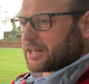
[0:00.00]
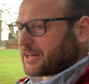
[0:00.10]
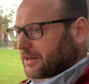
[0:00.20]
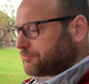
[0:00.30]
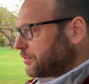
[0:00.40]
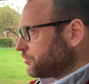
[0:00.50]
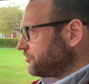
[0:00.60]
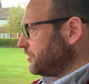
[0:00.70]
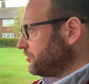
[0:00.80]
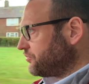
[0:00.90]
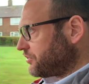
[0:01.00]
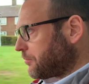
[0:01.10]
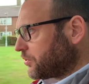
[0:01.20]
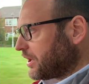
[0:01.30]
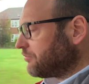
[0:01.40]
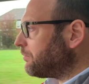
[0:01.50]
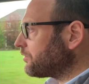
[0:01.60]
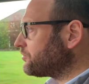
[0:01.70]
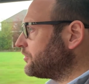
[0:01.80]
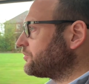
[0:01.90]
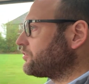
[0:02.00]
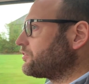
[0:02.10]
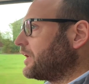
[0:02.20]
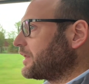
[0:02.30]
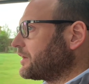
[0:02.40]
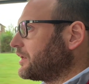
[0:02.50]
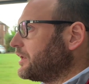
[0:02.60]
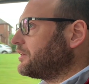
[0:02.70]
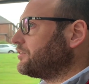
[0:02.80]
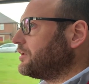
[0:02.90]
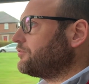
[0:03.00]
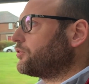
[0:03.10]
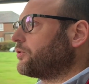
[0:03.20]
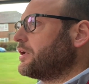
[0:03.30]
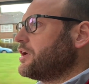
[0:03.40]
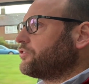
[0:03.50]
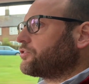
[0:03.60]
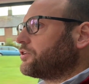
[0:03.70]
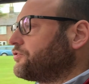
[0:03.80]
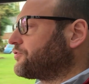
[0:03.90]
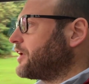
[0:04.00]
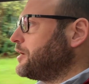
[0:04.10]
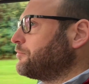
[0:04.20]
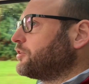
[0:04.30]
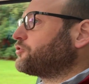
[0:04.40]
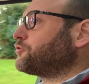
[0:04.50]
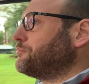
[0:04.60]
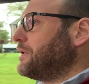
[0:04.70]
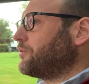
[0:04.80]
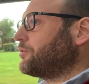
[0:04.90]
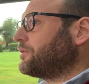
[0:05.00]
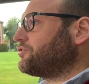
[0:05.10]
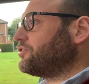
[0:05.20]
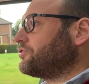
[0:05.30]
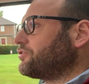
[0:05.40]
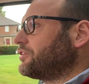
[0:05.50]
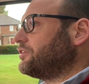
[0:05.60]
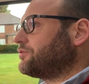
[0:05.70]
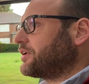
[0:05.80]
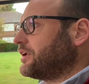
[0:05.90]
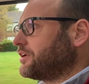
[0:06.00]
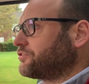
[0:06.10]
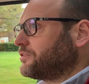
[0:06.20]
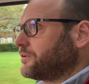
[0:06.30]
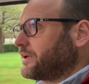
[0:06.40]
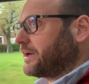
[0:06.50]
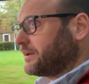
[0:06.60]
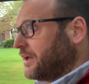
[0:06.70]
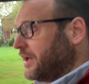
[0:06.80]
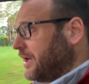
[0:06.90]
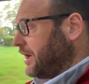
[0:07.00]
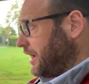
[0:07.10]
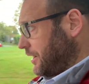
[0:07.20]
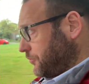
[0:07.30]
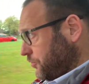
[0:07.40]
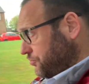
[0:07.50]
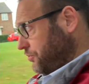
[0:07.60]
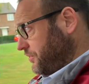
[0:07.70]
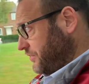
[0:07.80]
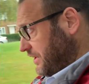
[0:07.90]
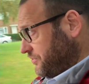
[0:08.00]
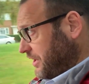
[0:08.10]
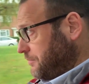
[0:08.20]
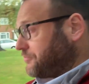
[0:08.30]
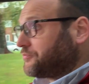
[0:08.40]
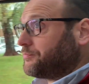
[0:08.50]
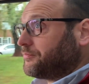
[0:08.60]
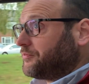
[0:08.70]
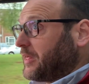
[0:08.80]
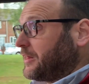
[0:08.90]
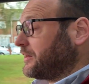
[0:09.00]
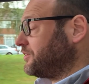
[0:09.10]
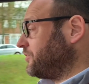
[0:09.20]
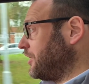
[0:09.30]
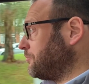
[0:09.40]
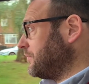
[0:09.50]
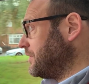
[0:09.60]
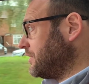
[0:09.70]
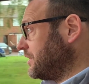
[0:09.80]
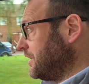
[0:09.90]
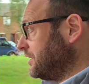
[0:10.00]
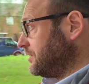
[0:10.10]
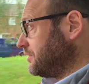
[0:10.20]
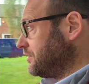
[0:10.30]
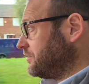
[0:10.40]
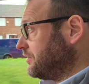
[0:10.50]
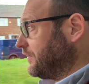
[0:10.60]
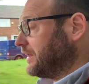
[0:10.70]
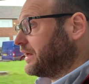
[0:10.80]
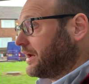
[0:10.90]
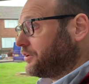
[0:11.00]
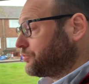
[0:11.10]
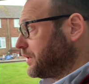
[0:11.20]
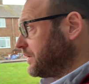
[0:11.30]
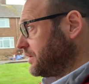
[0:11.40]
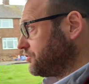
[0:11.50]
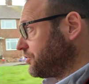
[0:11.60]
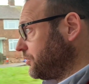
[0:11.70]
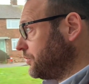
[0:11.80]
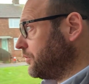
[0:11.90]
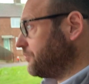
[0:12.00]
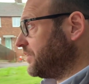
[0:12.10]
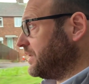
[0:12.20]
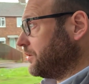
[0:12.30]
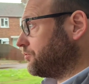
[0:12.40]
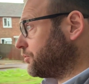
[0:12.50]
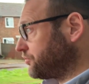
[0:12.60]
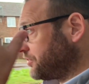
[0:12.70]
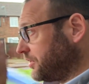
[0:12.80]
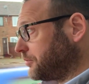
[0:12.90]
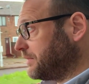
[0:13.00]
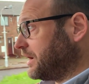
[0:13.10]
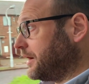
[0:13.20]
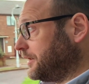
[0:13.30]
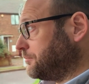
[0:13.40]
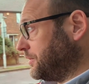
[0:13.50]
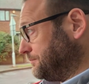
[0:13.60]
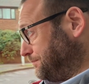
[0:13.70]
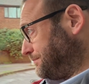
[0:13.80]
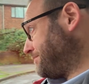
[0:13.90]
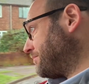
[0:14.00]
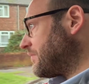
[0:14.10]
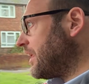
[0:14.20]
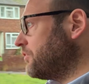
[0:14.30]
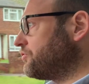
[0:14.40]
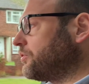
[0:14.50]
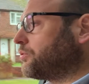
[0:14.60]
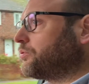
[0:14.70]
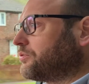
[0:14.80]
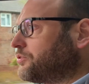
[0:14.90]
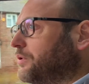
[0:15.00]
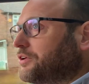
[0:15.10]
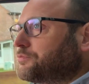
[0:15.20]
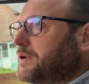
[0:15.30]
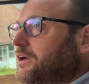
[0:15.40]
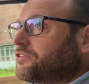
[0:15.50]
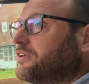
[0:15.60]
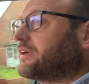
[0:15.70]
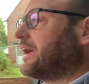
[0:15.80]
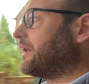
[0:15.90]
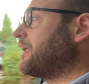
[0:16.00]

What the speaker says: Glove boxes, double glove boxes, just like the D4. It's got frameless mirror, which is very nice to look at. I'm not sure it's that same thing that the Defender has, where it can show you a video of what's going on behind, but it's still quite smart to look at.